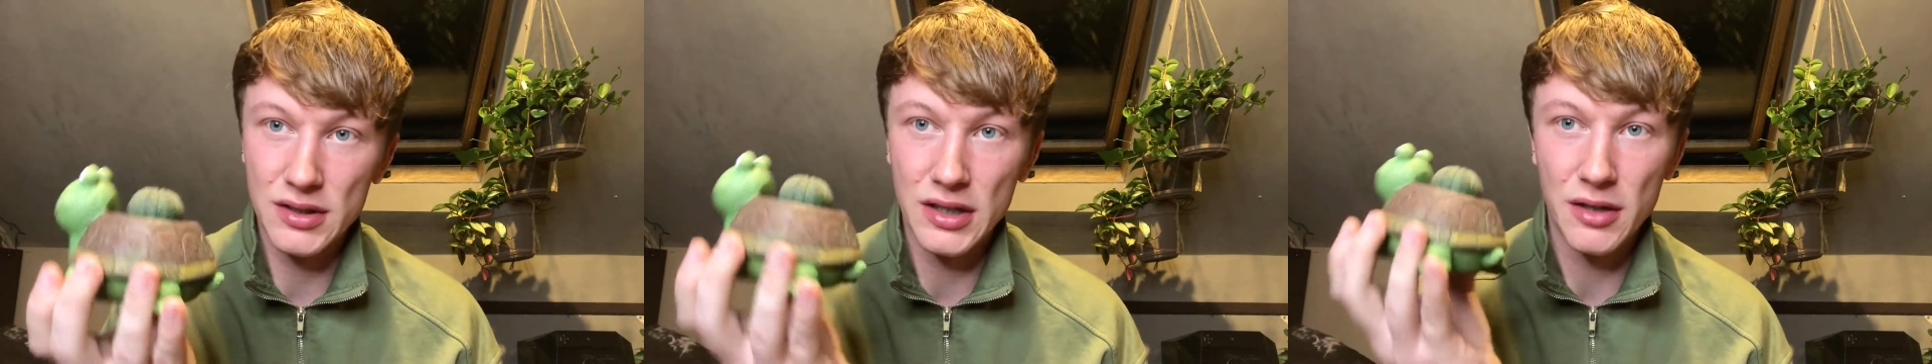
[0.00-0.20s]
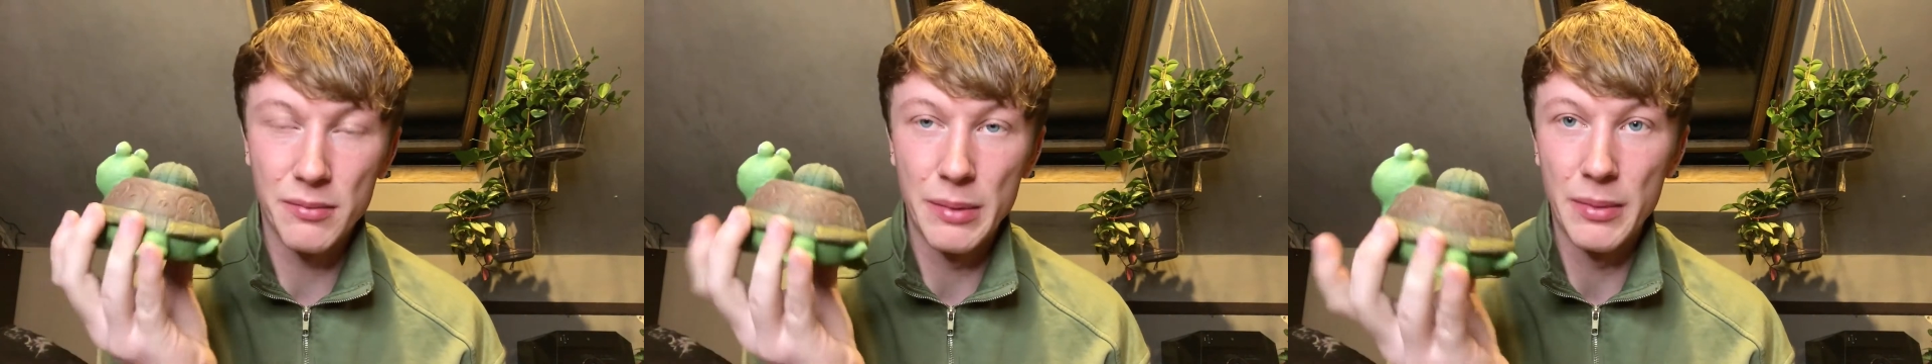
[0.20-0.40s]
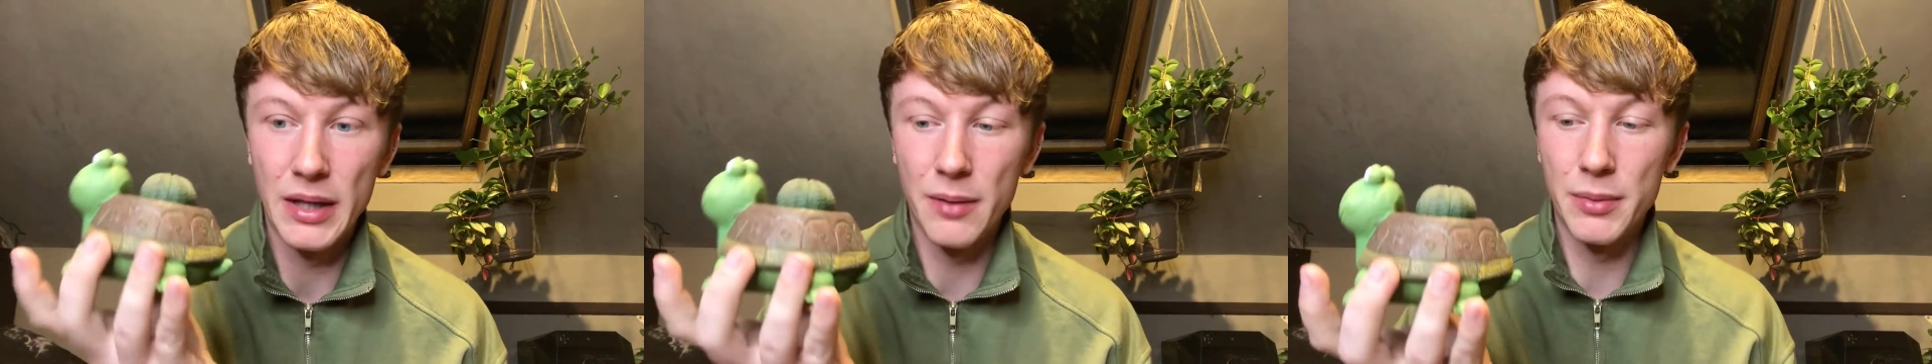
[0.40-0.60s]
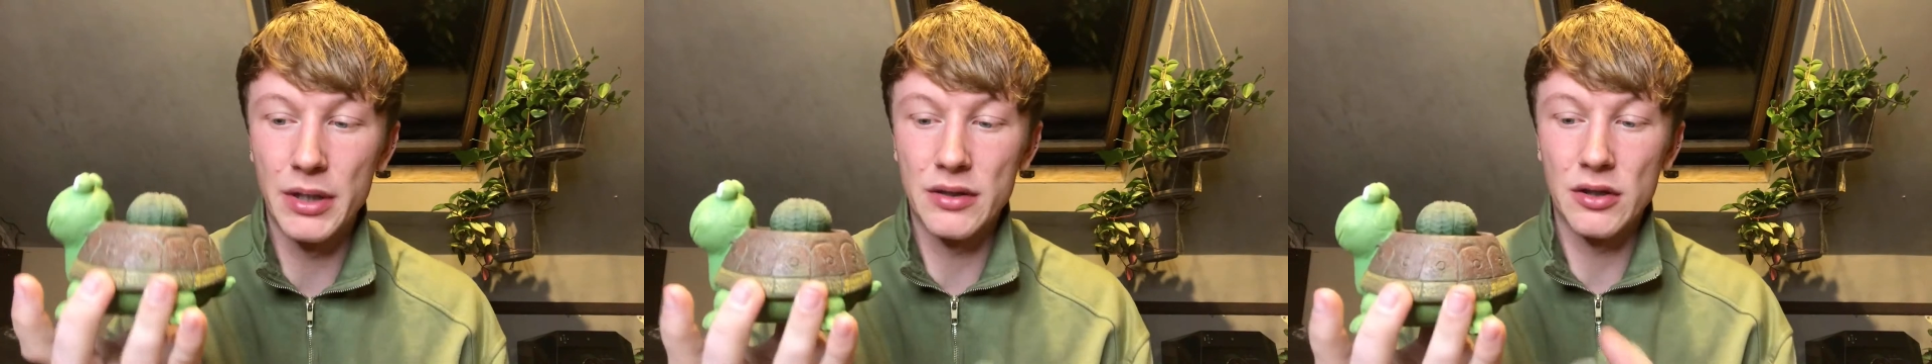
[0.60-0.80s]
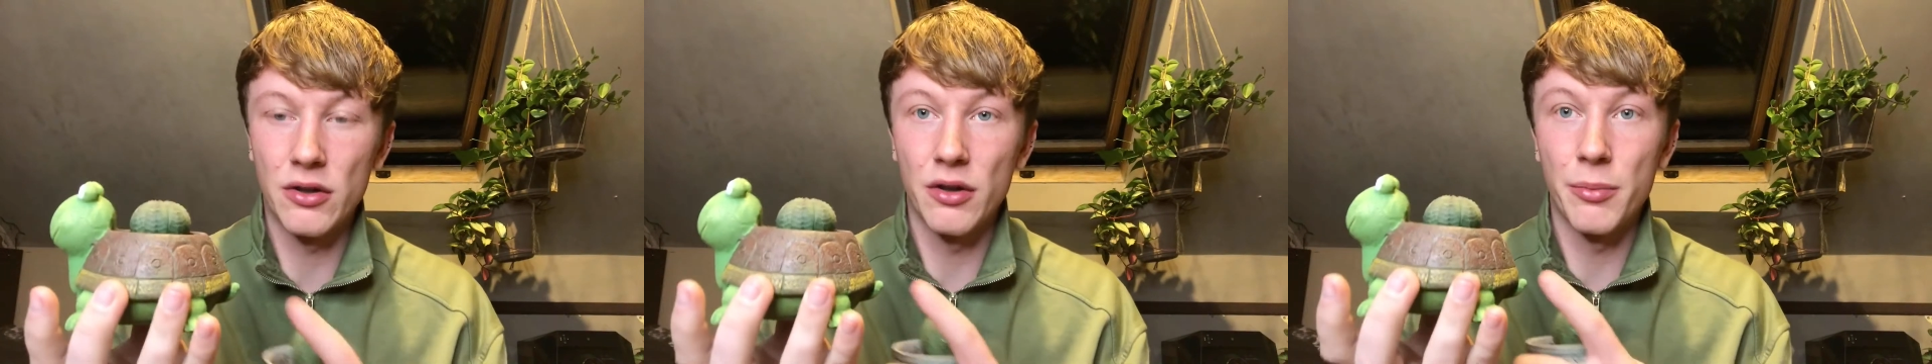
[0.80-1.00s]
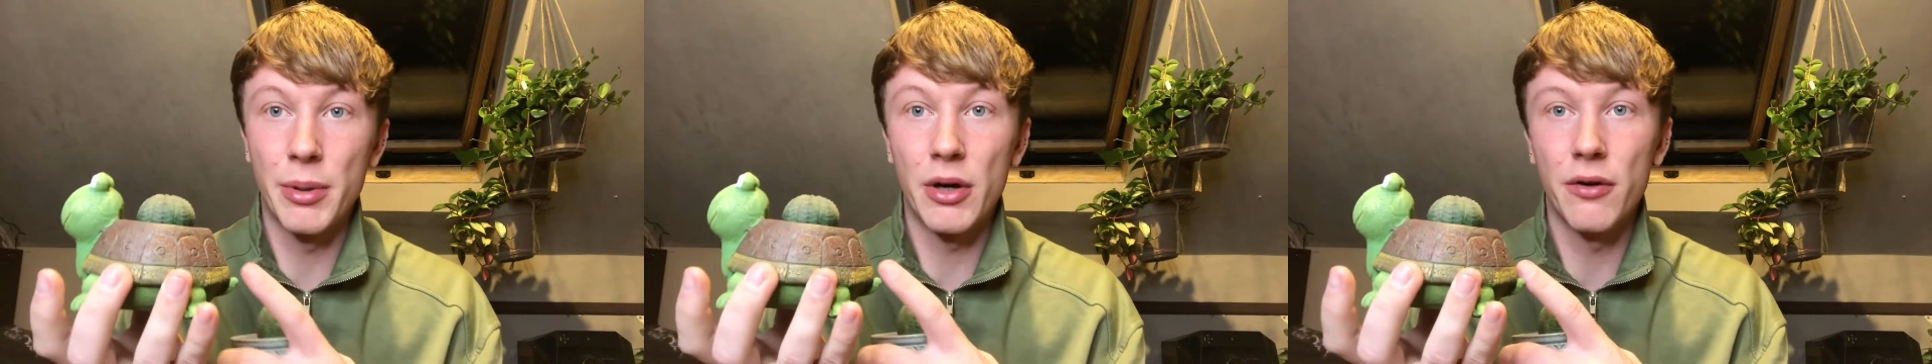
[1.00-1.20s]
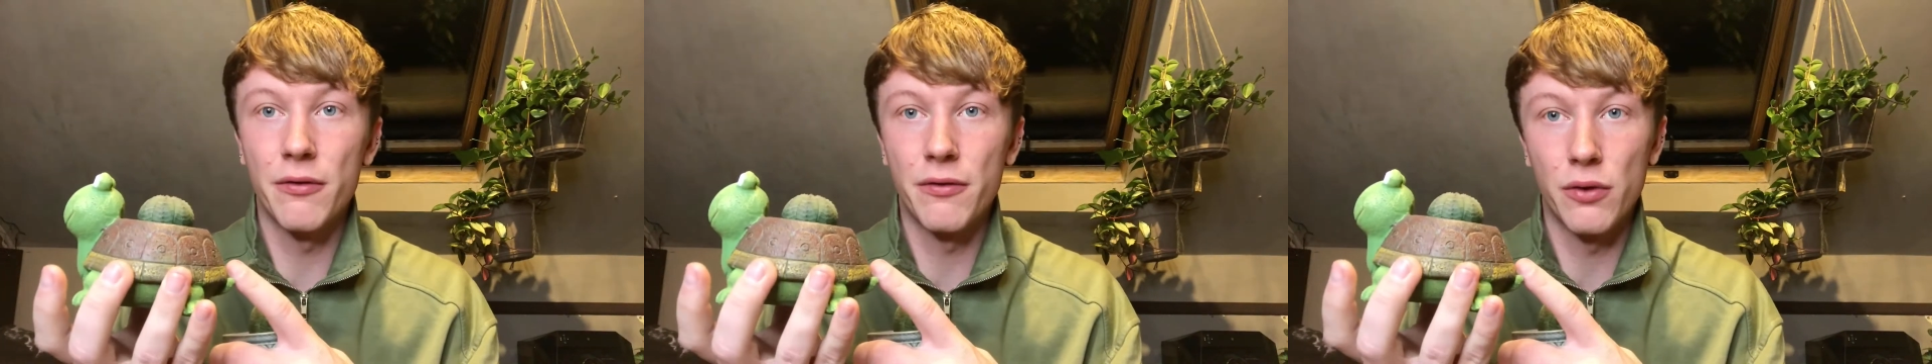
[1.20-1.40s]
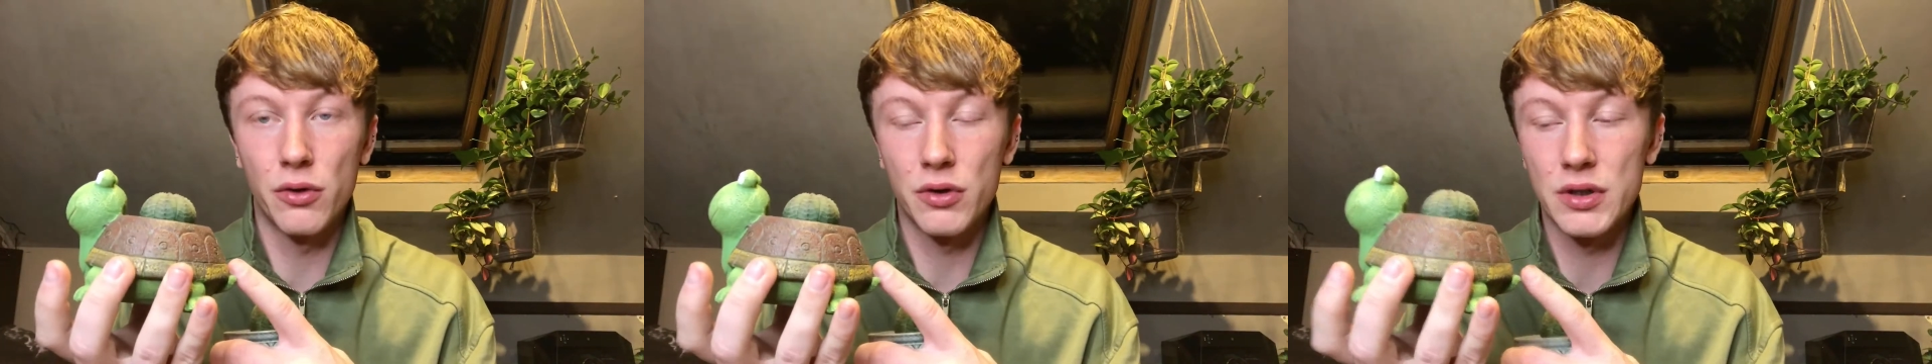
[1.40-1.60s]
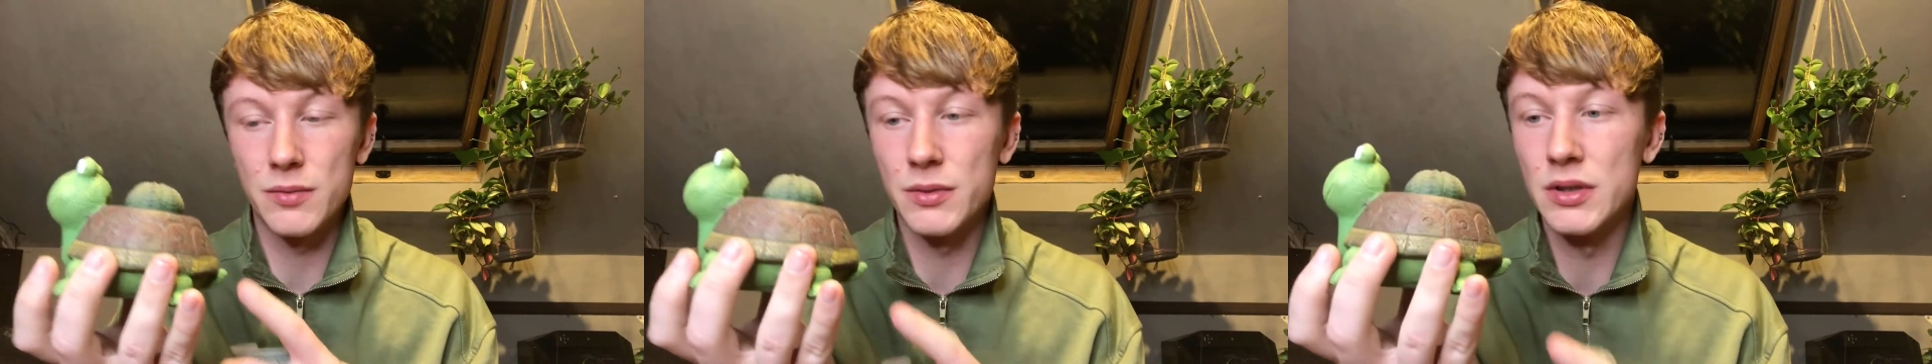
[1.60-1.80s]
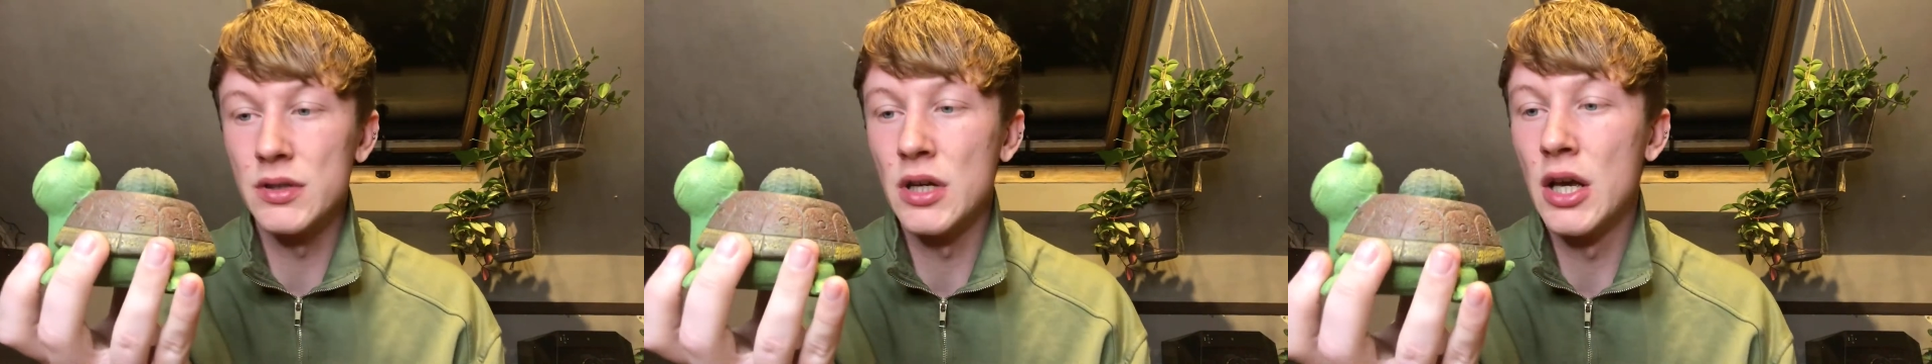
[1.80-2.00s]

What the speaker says: I remember that because I got the pot before Christmas.